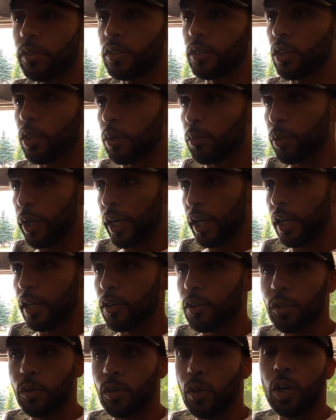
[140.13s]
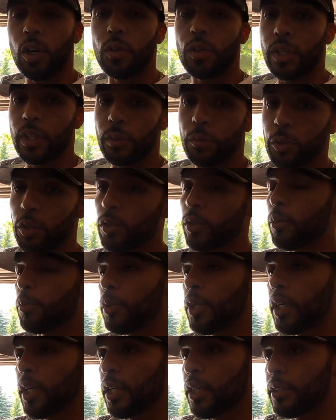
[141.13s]
So a brand new OEM unit,
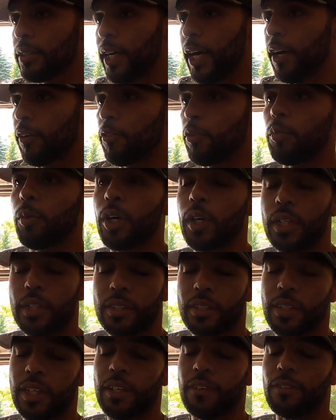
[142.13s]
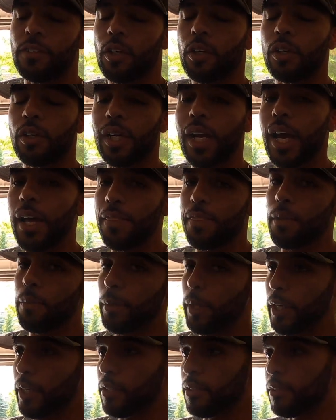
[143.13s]
because aftermarket slaves are not the
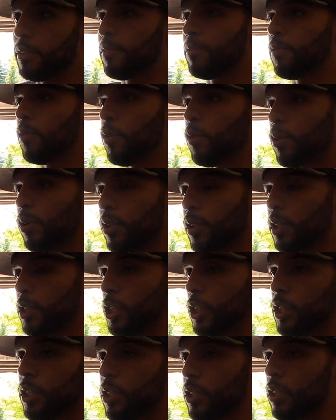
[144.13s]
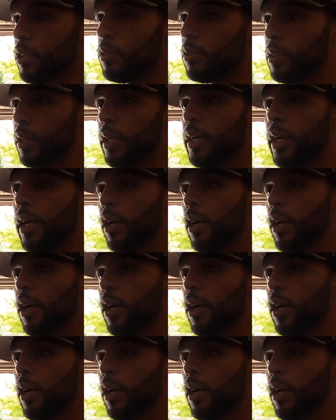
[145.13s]
best for the GTOs